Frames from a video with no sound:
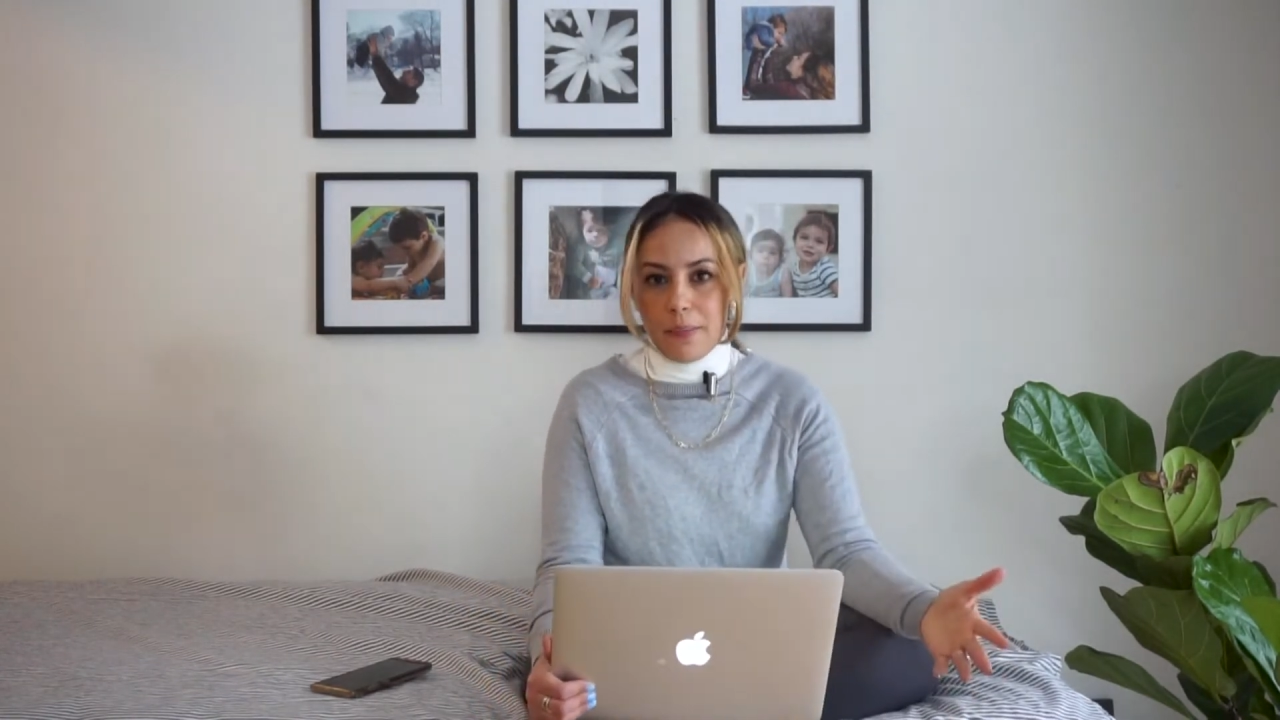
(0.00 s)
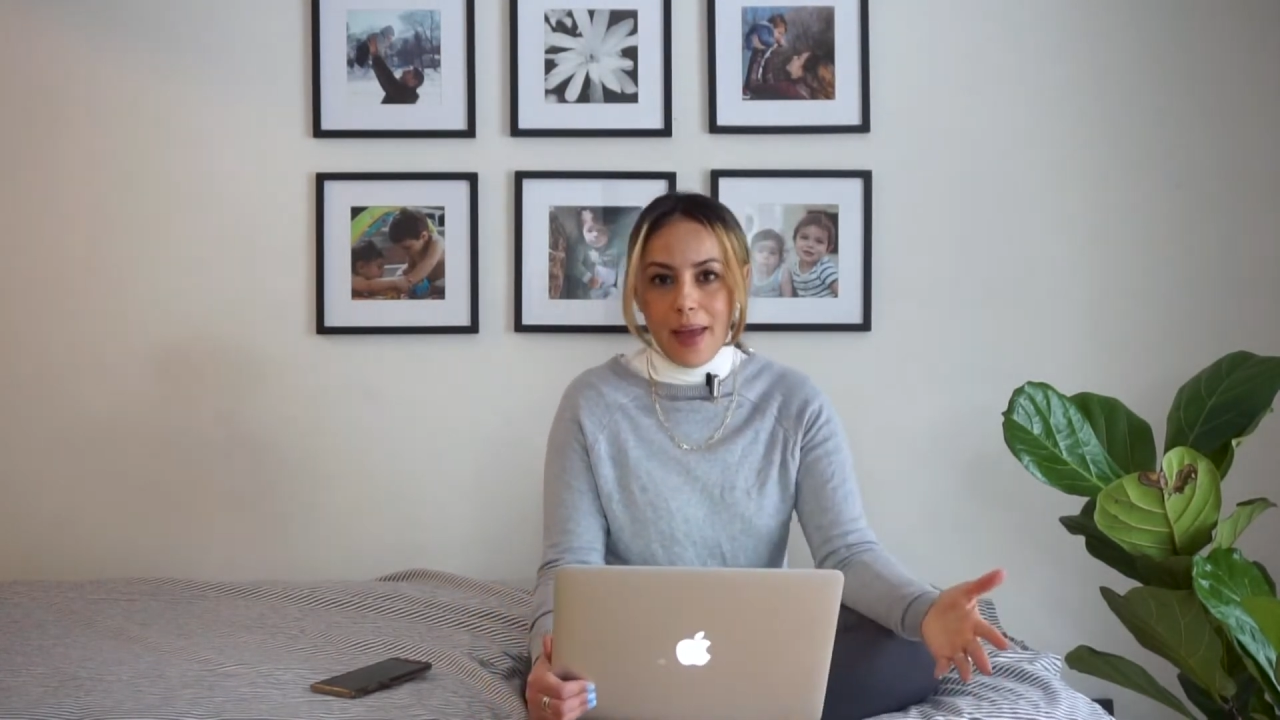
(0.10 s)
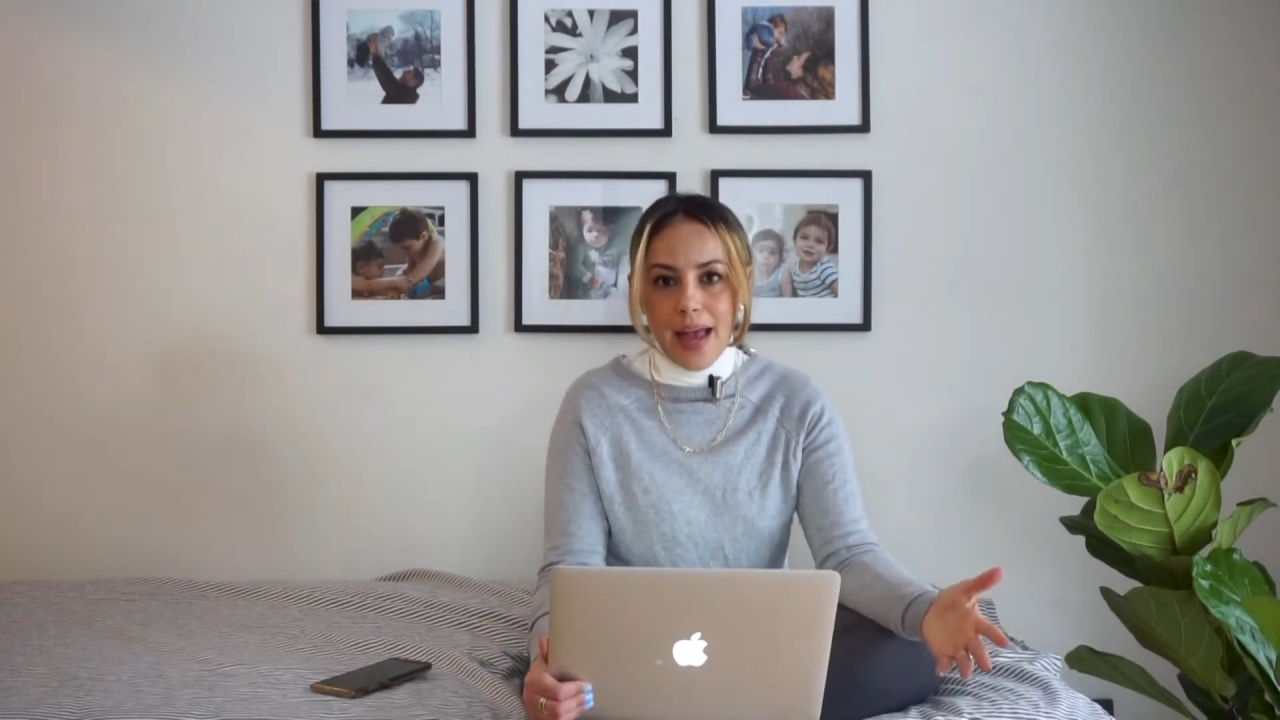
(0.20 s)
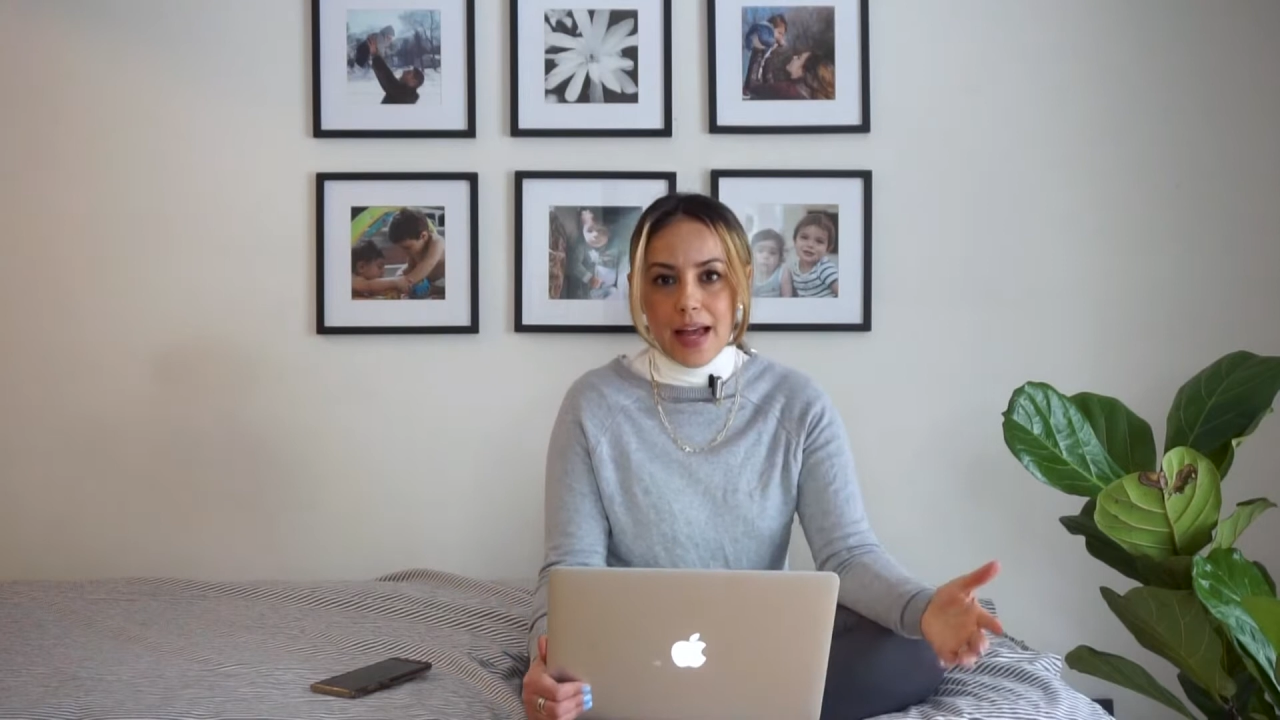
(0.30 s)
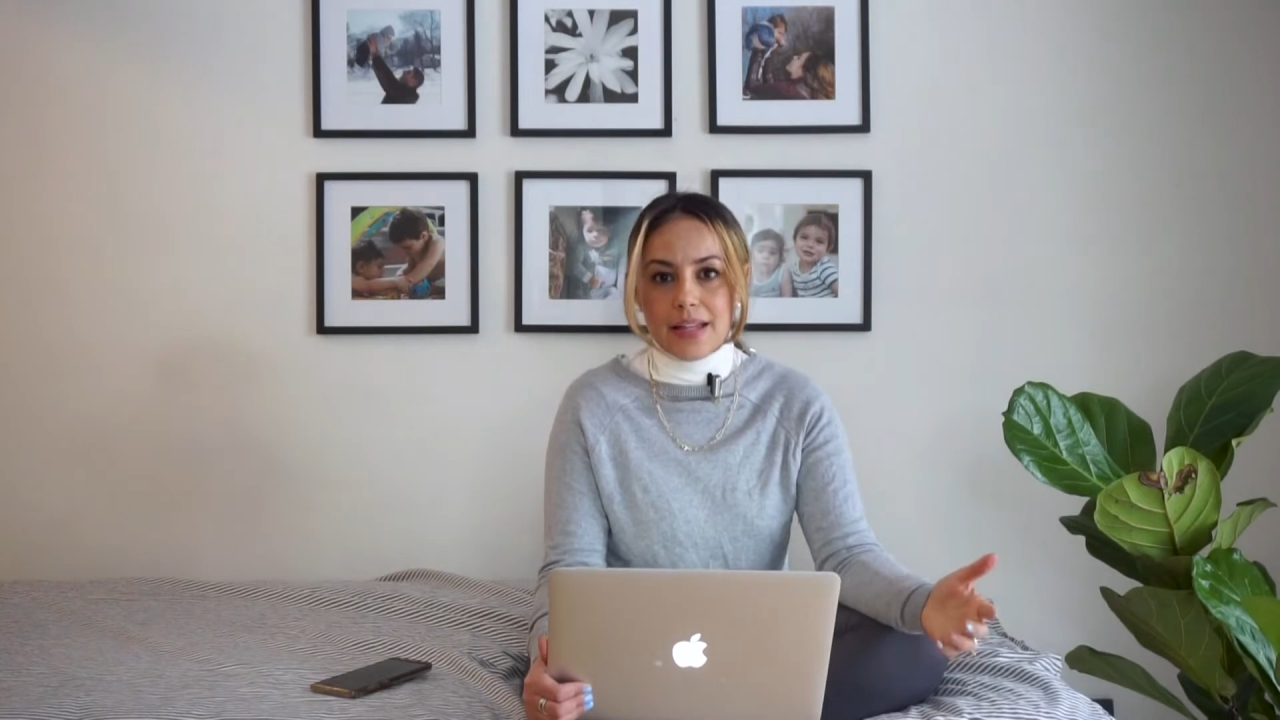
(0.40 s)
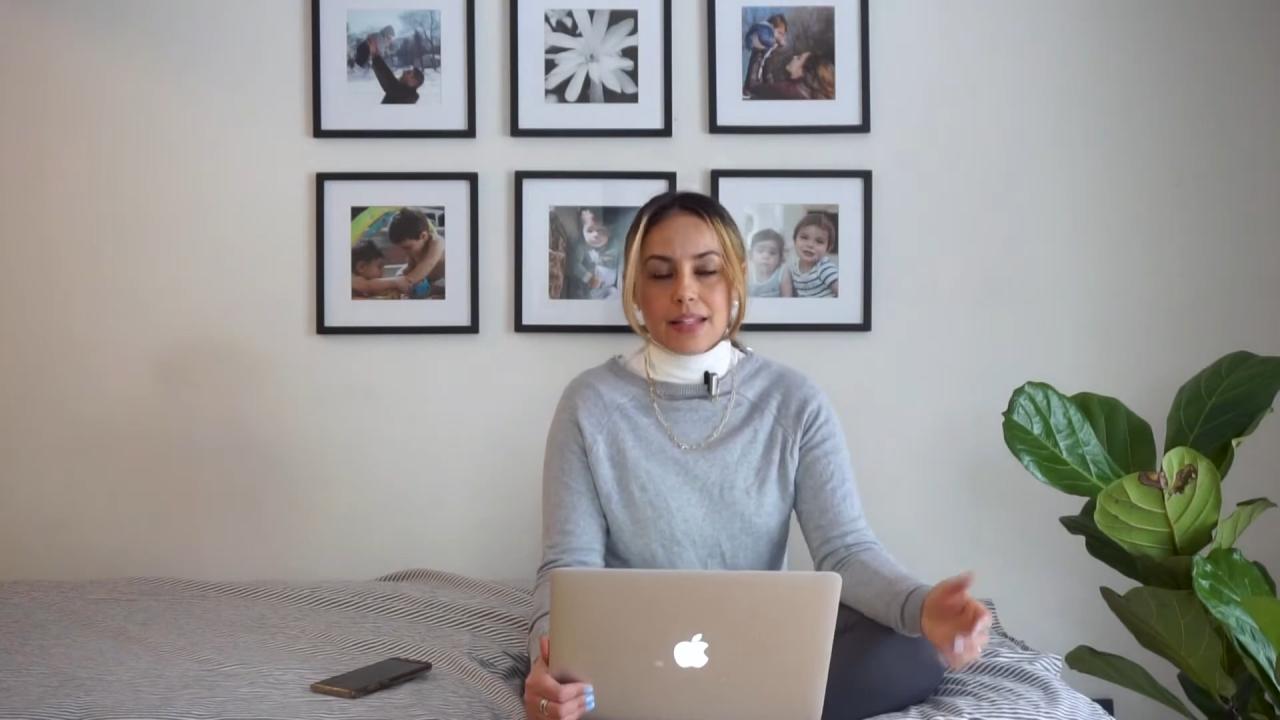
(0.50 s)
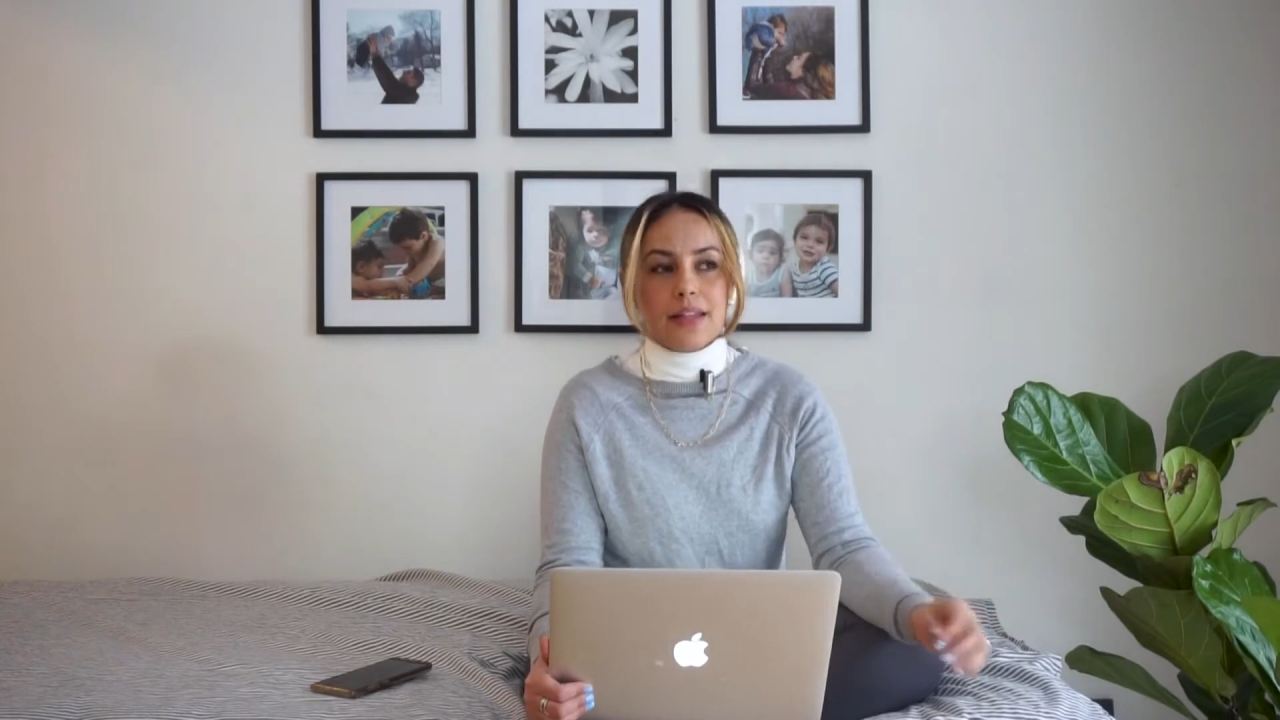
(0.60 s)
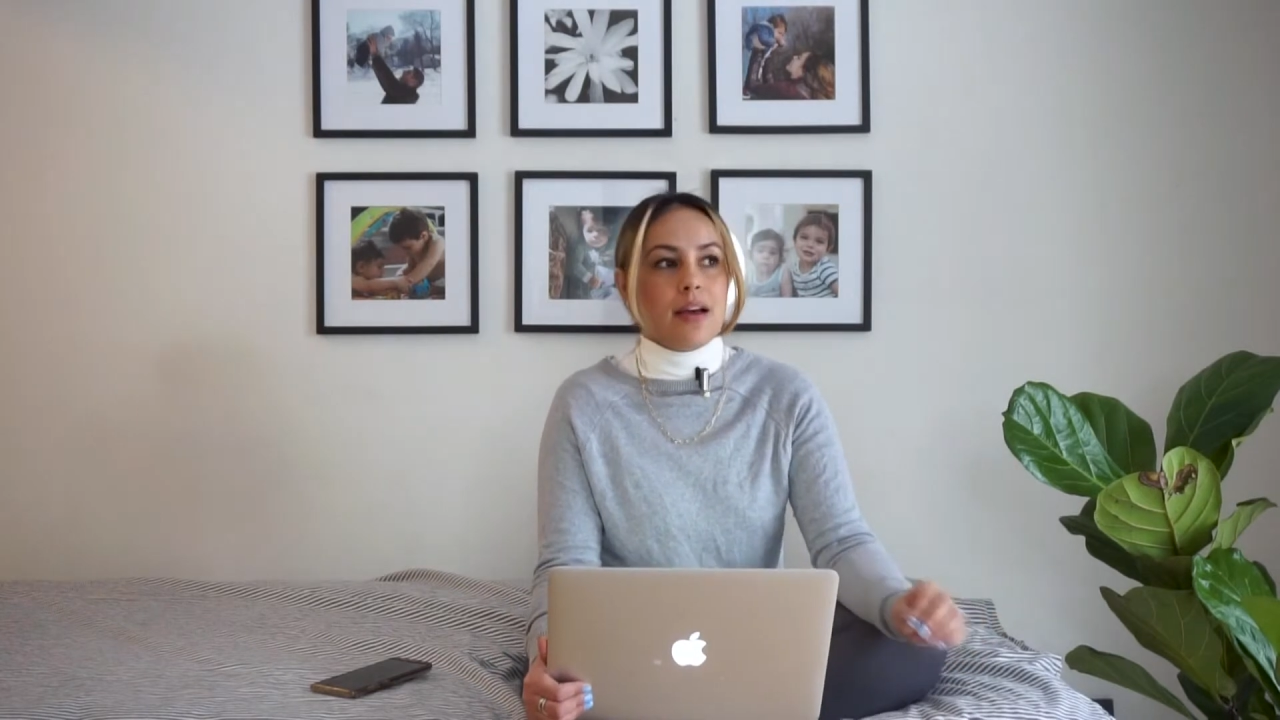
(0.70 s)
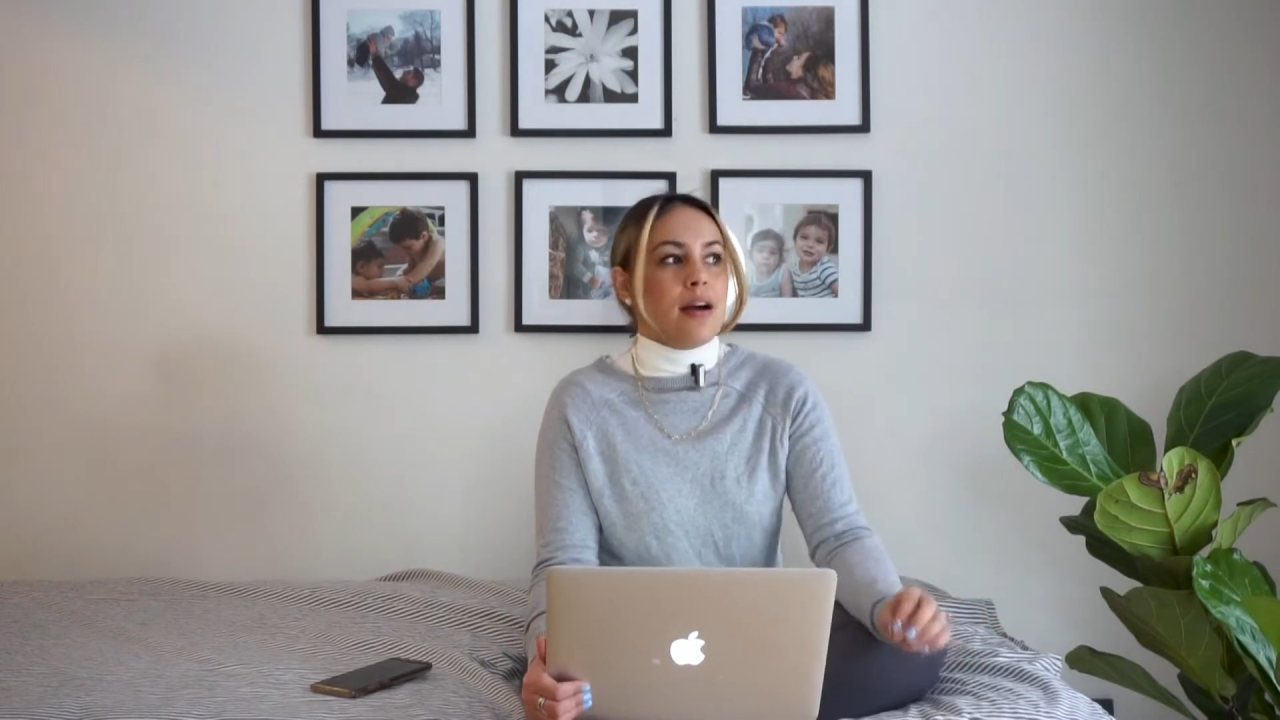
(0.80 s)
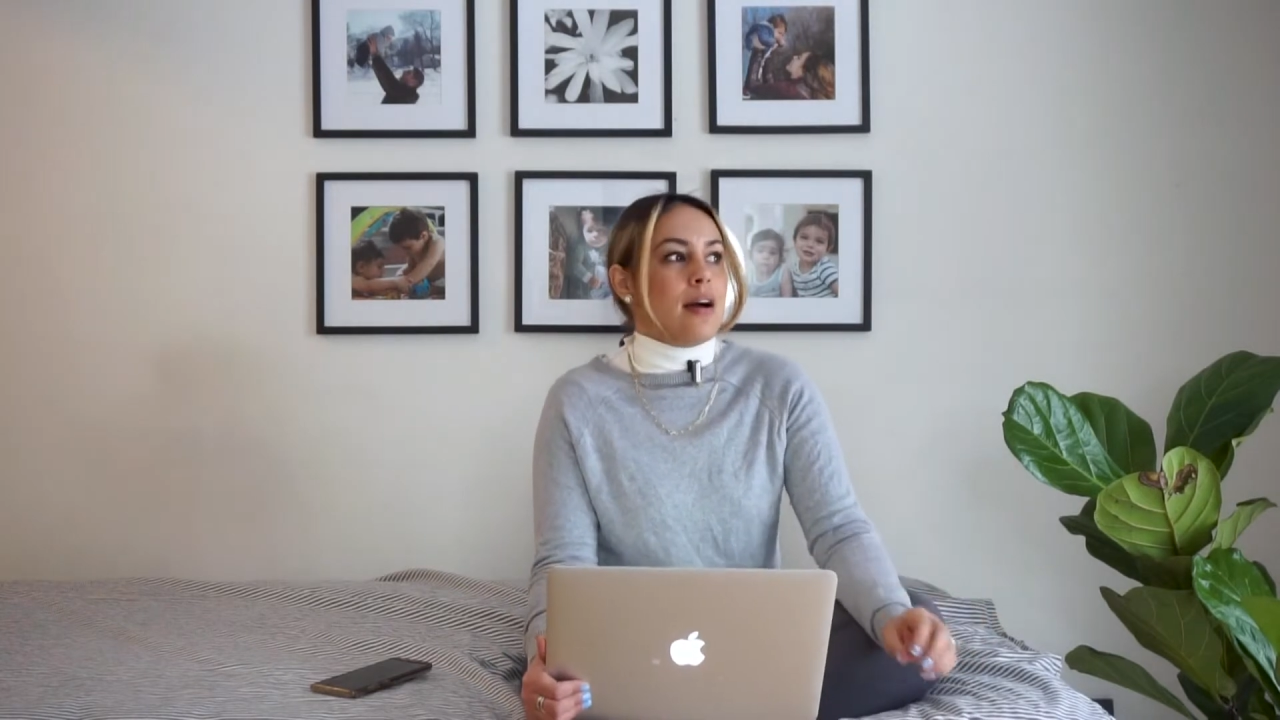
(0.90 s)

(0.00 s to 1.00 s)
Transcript: mask.